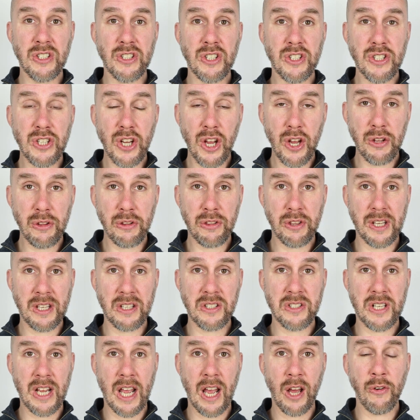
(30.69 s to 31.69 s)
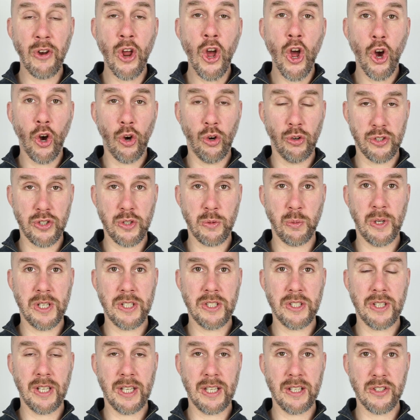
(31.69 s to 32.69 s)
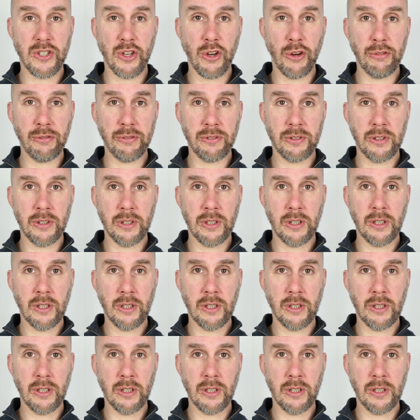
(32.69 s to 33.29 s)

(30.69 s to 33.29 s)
to turn things down or switch things off.